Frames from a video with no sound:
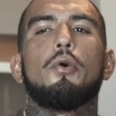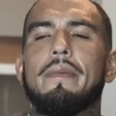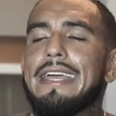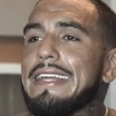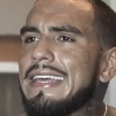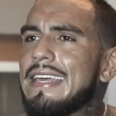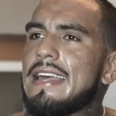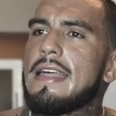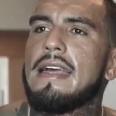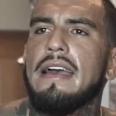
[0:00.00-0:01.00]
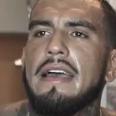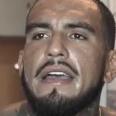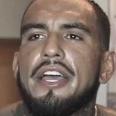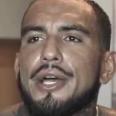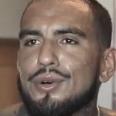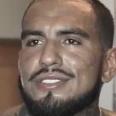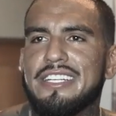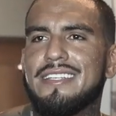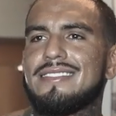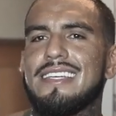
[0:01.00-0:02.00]
we made it. It wasn't
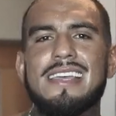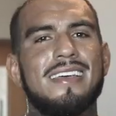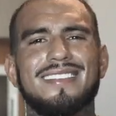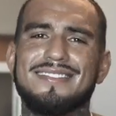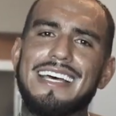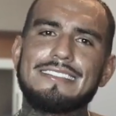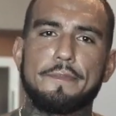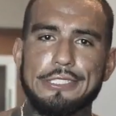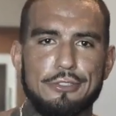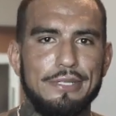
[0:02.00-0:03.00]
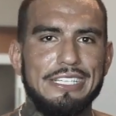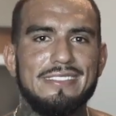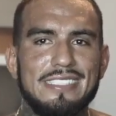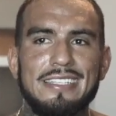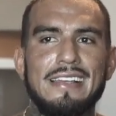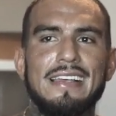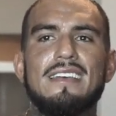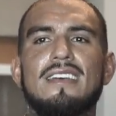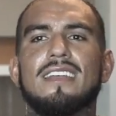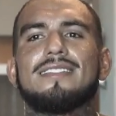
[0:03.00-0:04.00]
easy. It's not supposed to be easy,
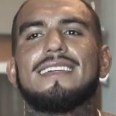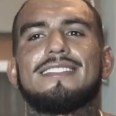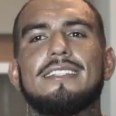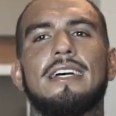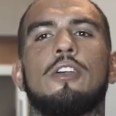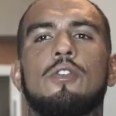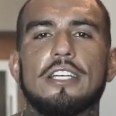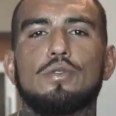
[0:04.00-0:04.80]
because that's